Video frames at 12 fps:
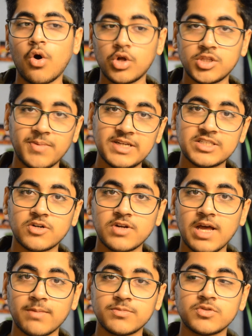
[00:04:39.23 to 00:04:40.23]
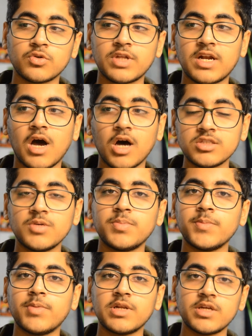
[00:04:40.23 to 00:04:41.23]
on the My Sound app so that other
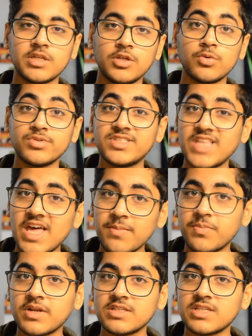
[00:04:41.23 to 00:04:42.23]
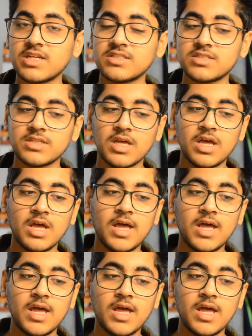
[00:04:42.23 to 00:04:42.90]
people can use their presets